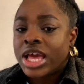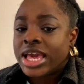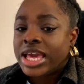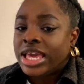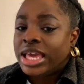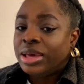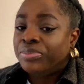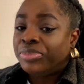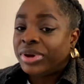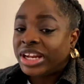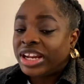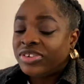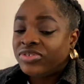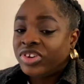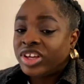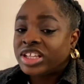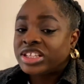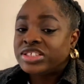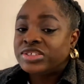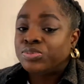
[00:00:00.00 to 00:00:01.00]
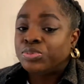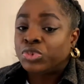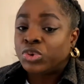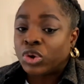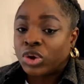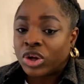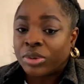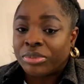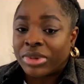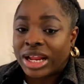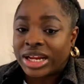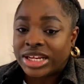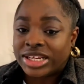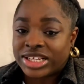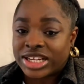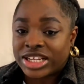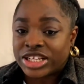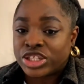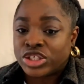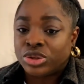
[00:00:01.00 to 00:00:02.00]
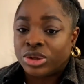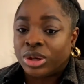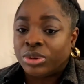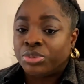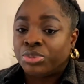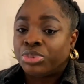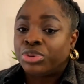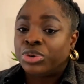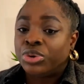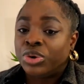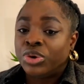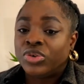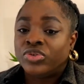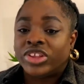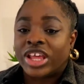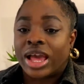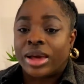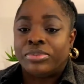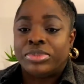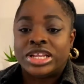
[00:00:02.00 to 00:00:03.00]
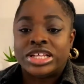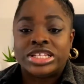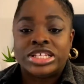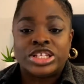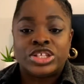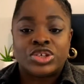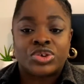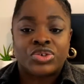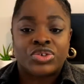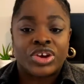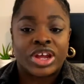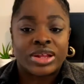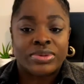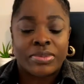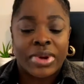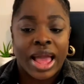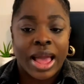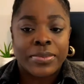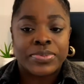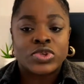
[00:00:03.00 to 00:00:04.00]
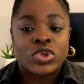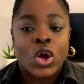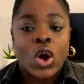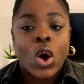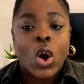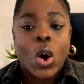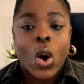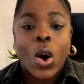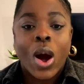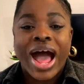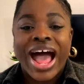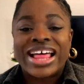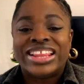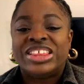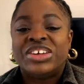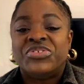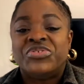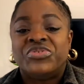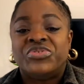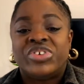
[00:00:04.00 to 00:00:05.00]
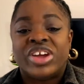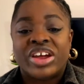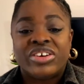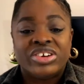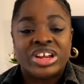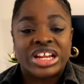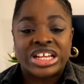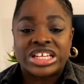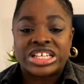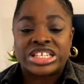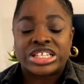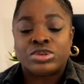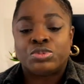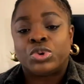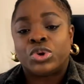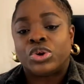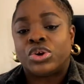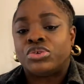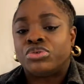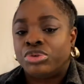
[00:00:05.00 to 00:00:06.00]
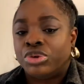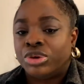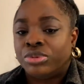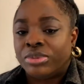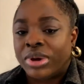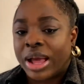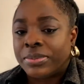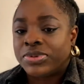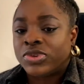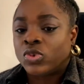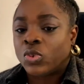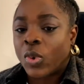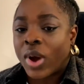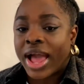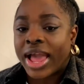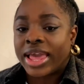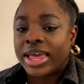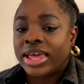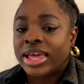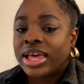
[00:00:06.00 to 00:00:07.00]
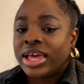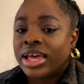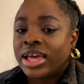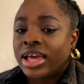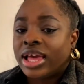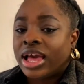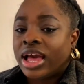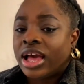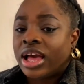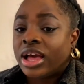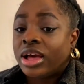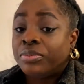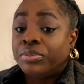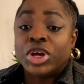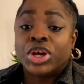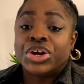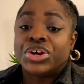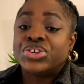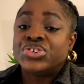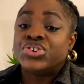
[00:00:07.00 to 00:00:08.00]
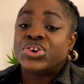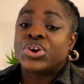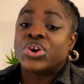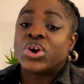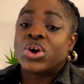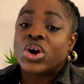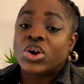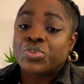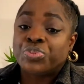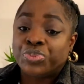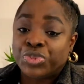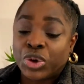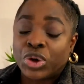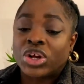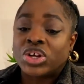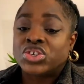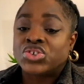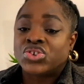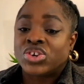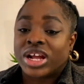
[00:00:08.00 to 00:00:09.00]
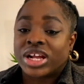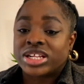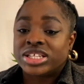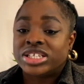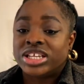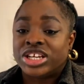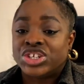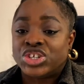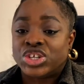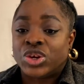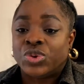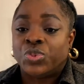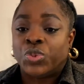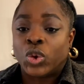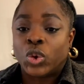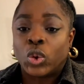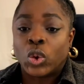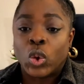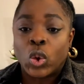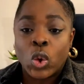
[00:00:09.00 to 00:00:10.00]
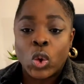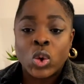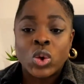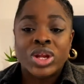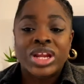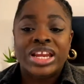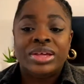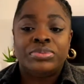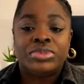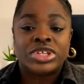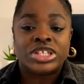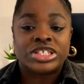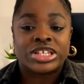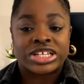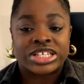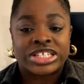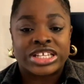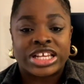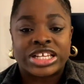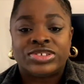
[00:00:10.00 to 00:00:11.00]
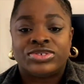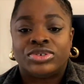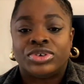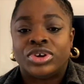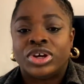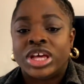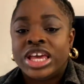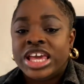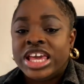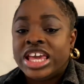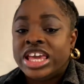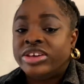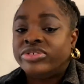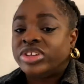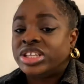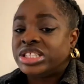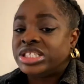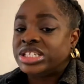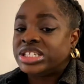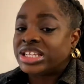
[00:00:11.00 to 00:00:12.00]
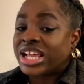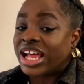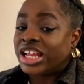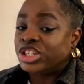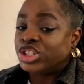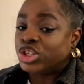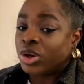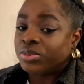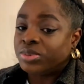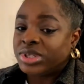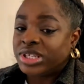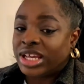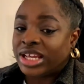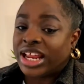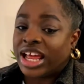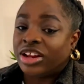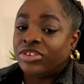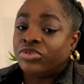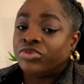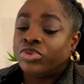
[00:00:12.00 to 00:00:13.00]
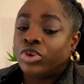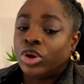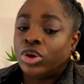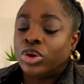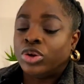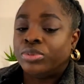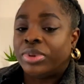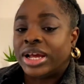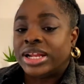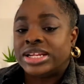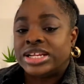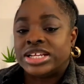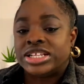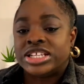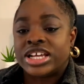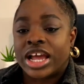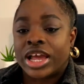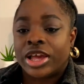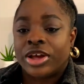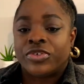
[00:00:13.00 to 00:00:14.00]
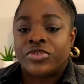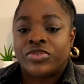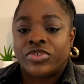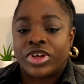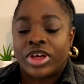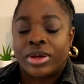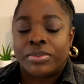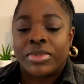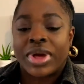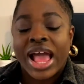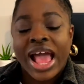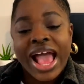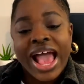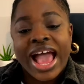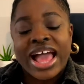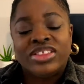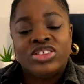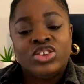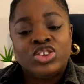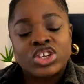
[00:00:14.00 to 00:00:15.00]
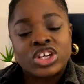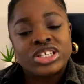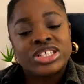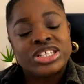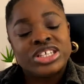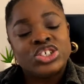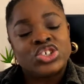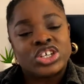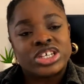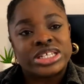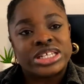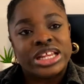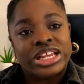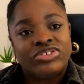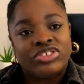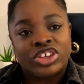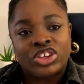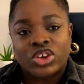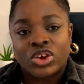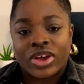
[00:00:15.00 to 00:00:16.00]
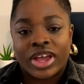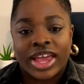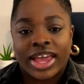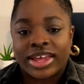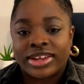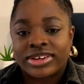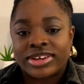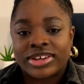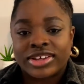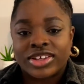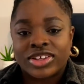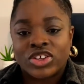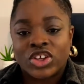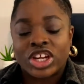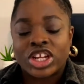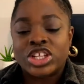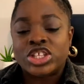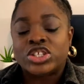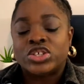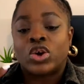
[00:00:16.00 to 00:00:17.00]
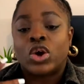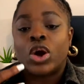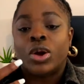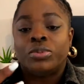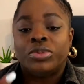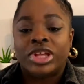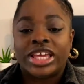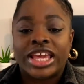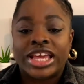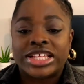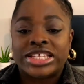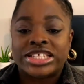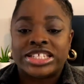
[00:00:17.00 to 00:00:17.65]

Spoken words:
It benefits product managers to improve their ability to create maps or at the very least product roadmaps. Why? Because your product strategy will only be successful if it is adopted and followed by the entire firm, and it doesn't just live in your head. You need to communicate it